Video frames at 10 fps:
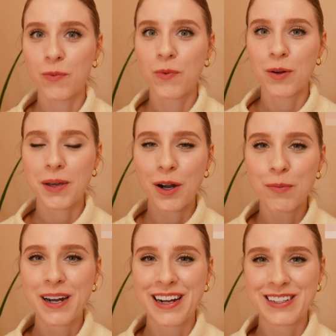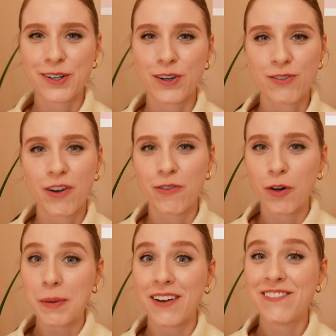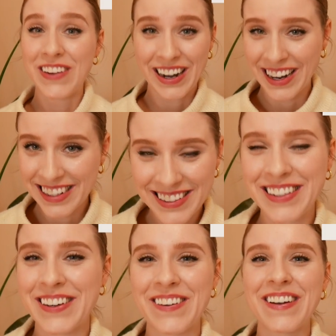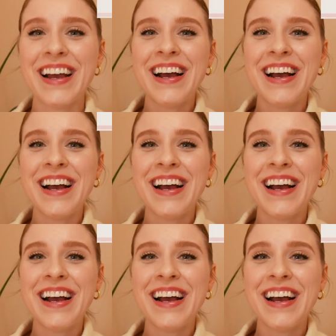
will be opening its doors for enrollment very soon.